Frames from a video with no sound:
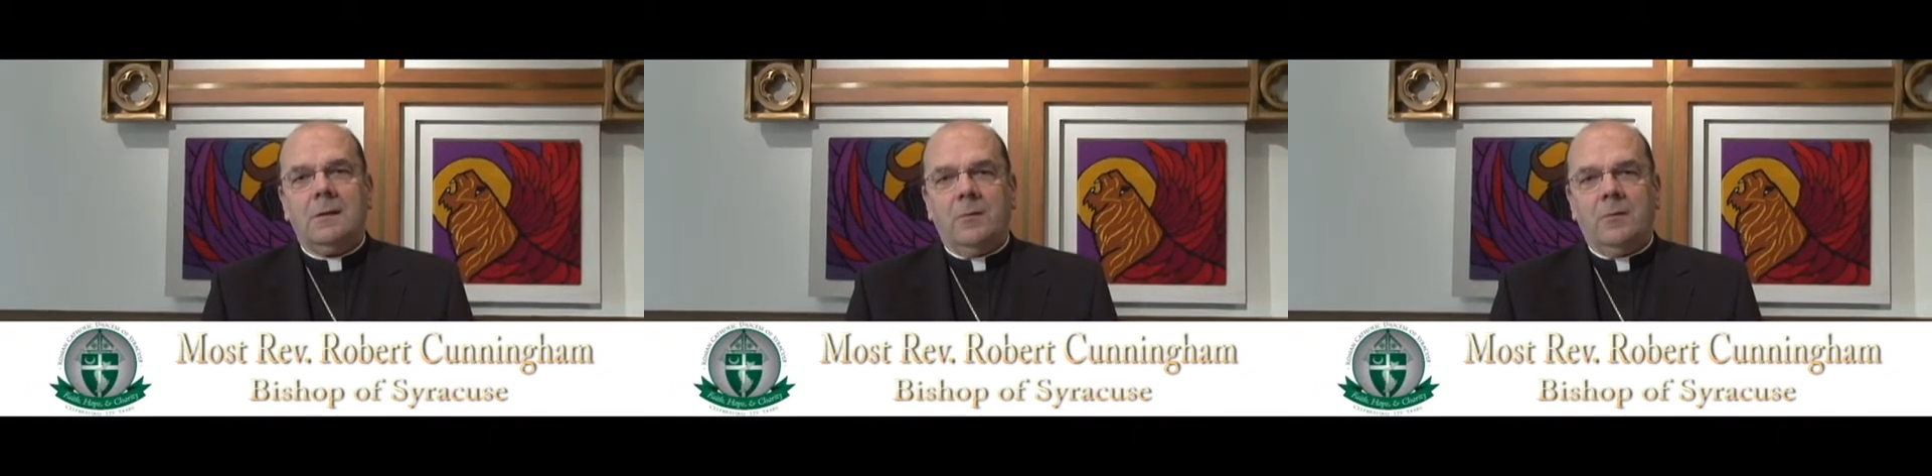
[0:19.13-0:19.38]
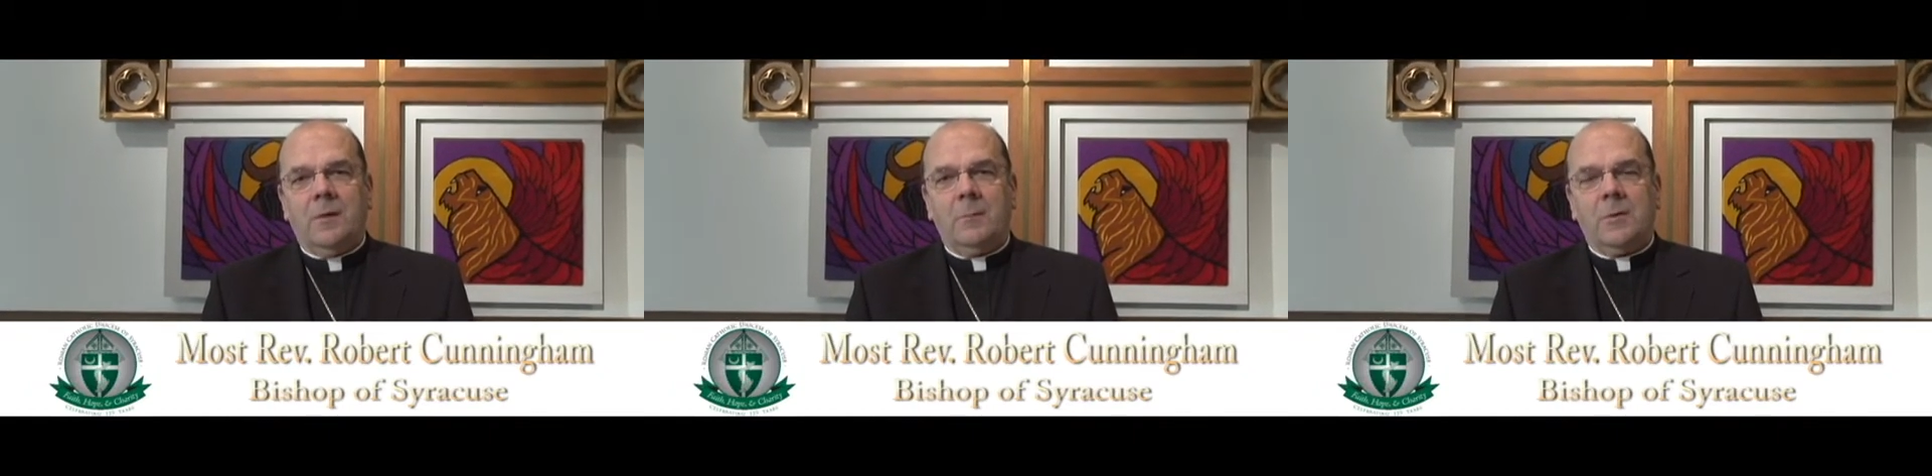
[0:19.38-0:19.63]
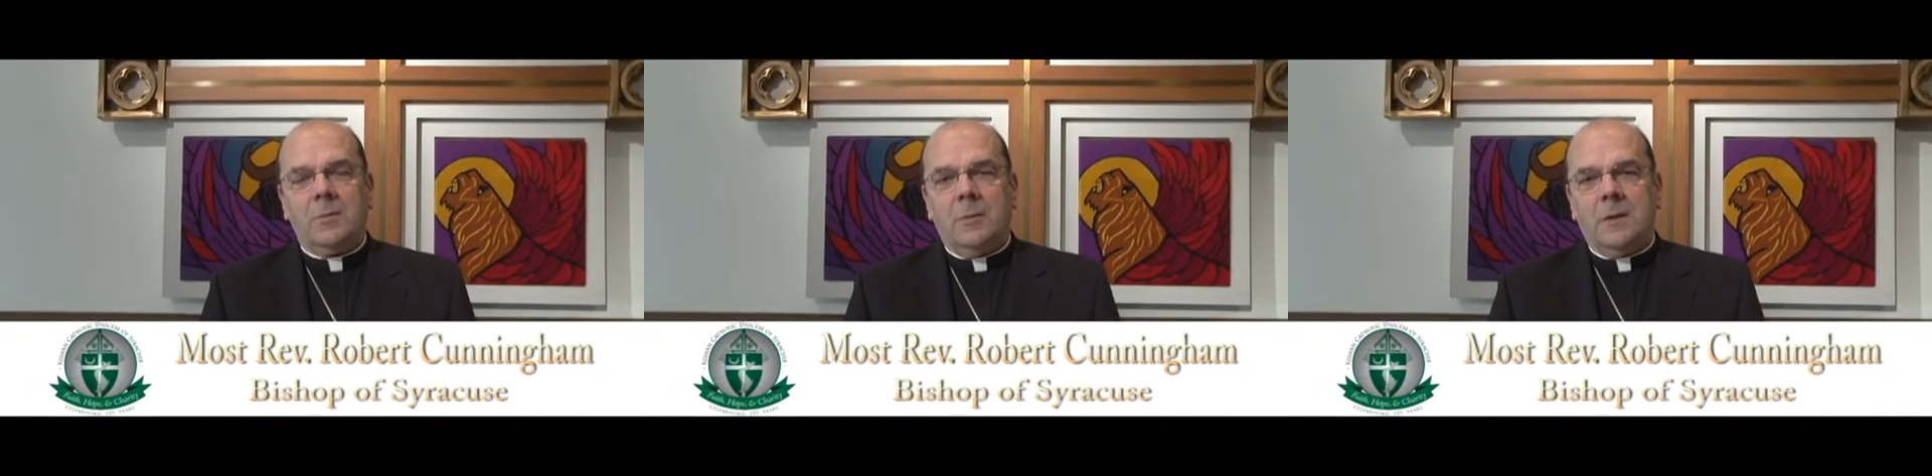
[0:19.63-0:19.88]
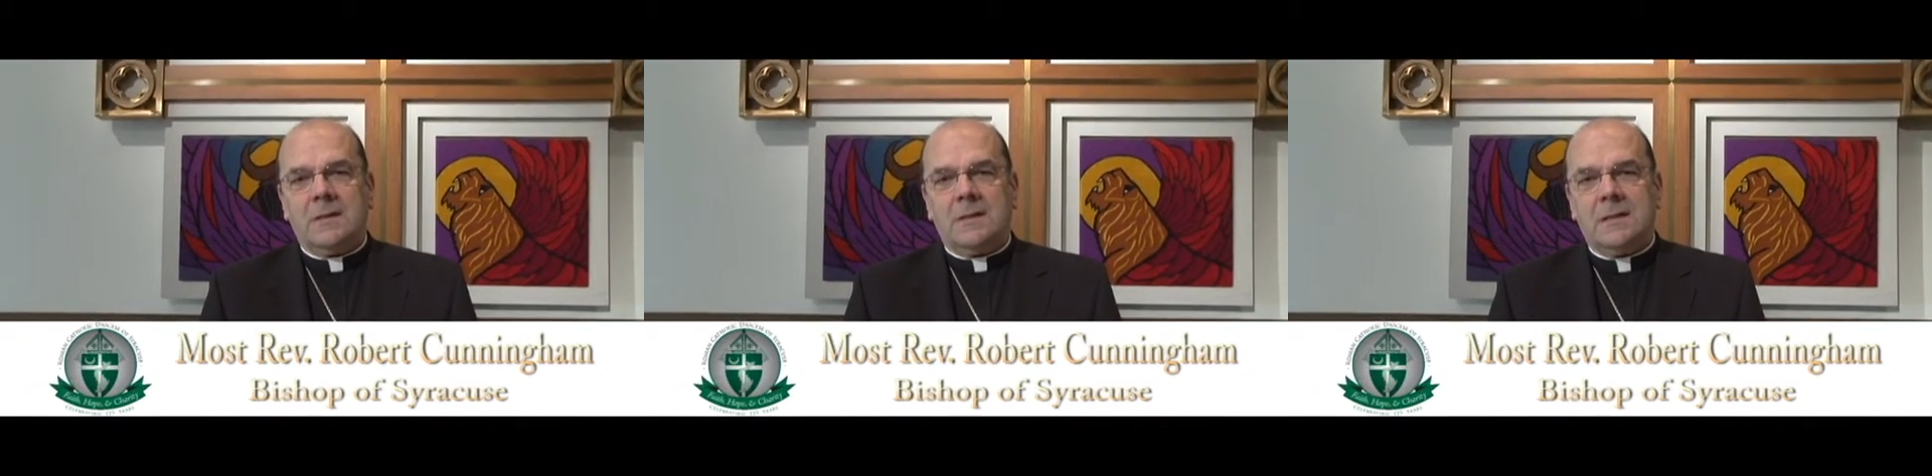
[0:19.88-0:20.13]
November
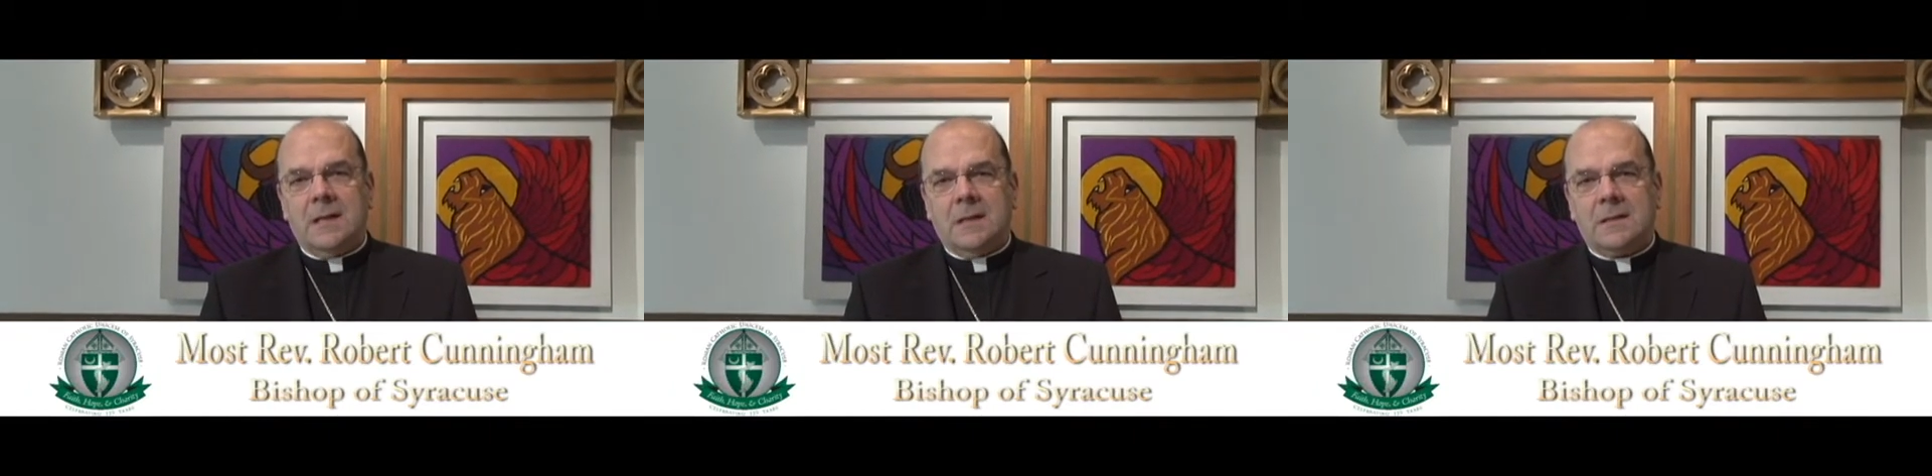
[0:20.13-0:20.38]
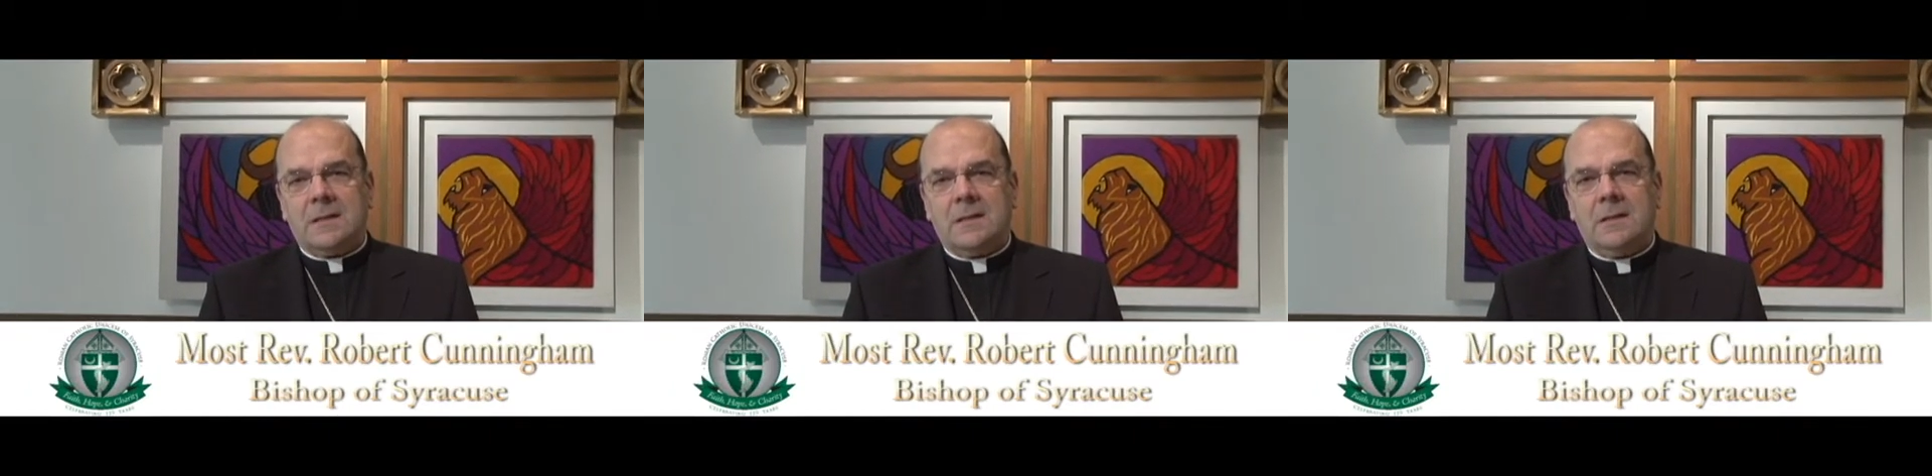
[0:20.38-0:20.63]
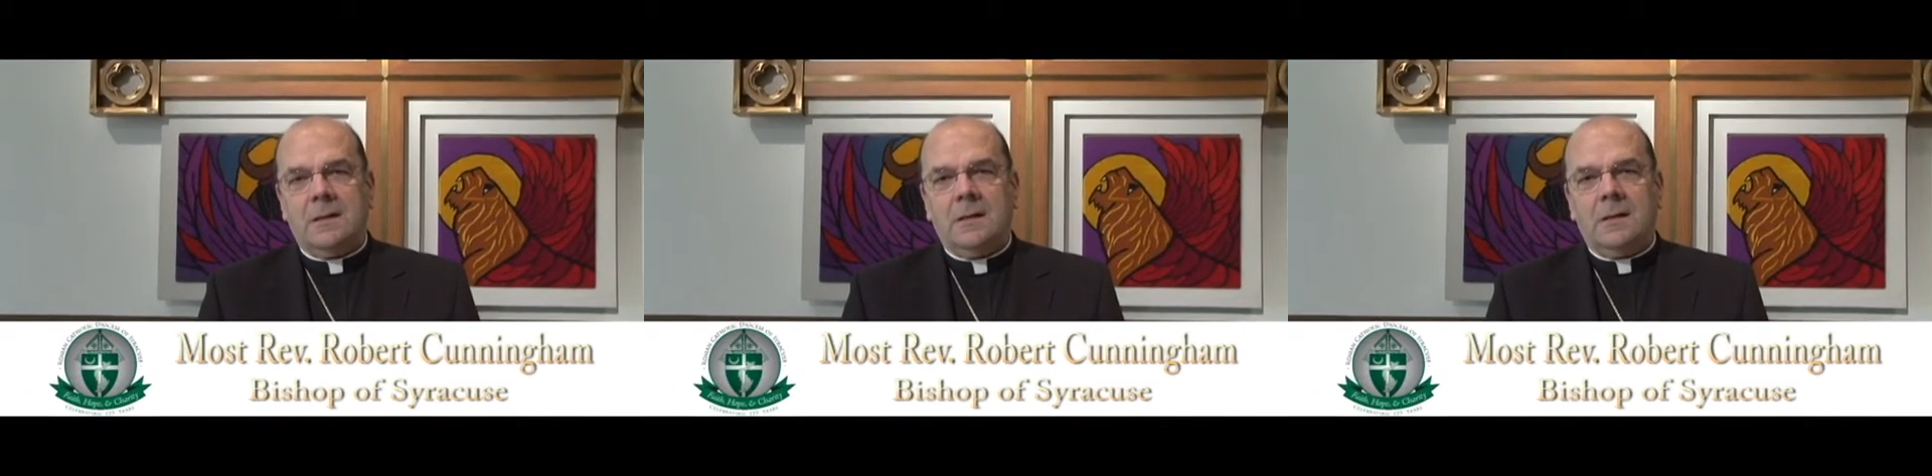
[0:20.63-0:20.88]
26th,